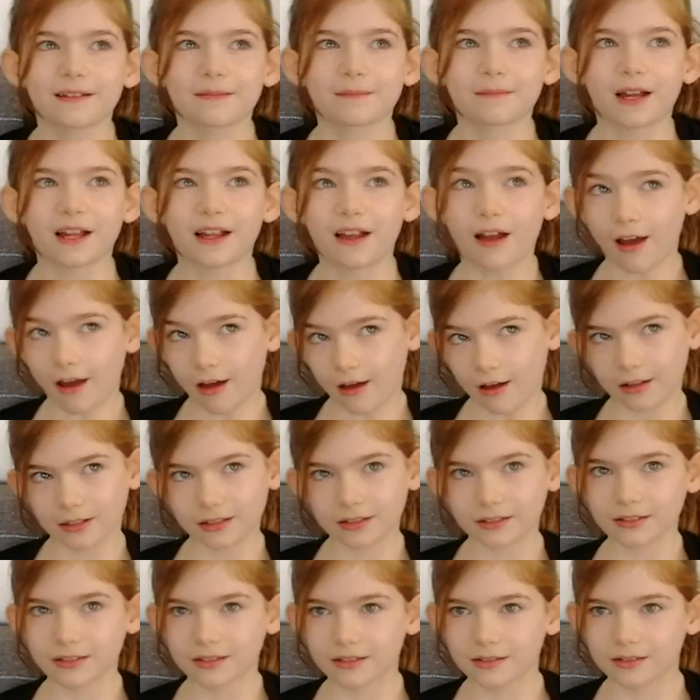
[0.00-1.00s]
My
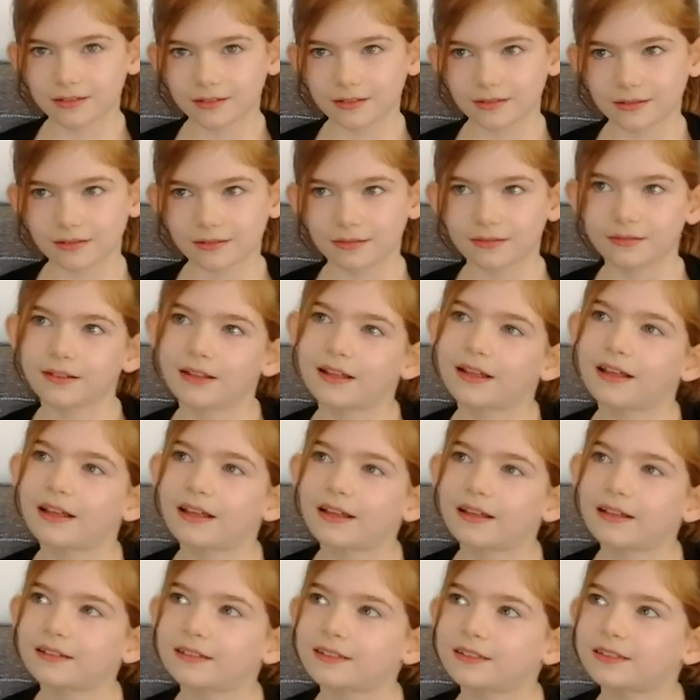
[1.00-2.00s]
aunts
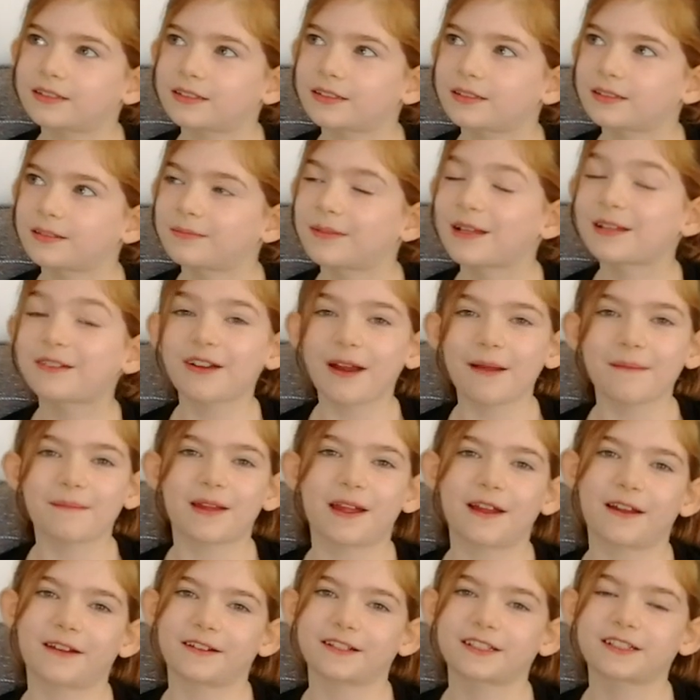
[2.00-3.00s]
and my
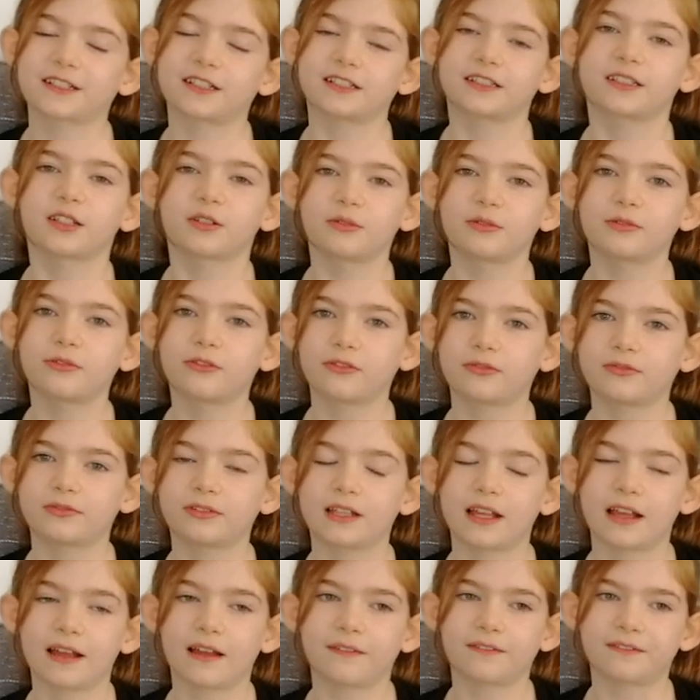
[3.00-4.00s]
grandparents, because they're all
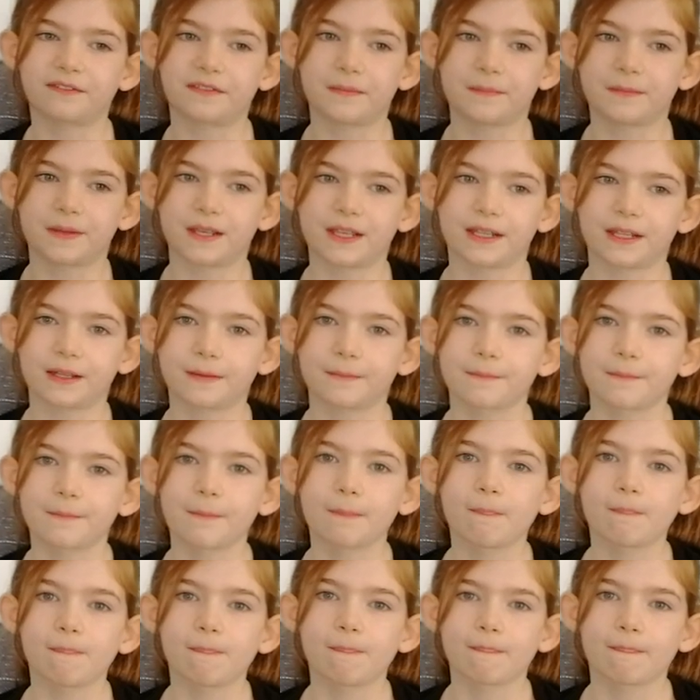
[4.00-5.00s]
there for me,
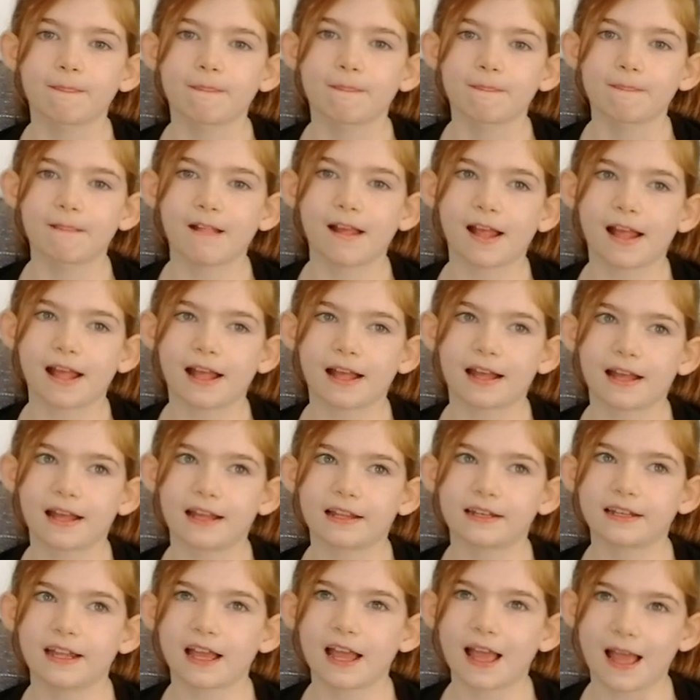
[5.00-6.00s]

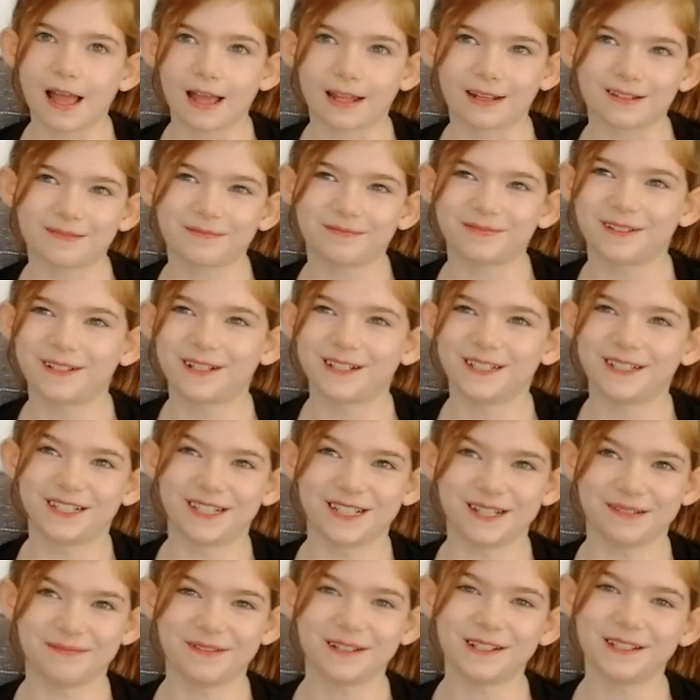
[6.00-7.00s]
and Anna, because
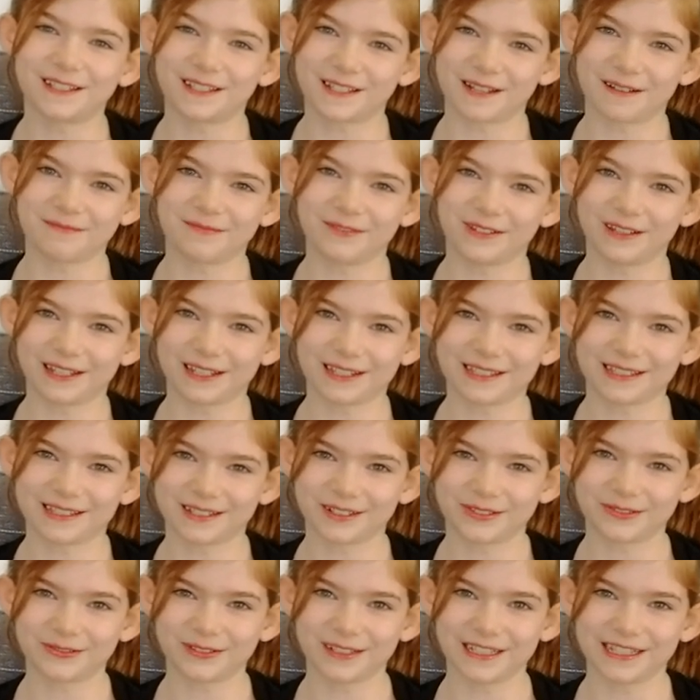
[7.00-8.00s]
she puts up with us in
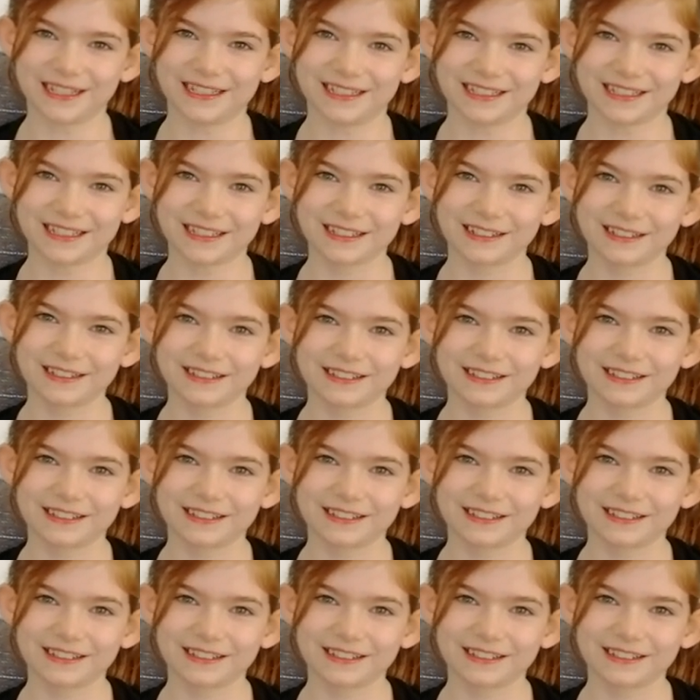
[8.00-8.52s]
tweens.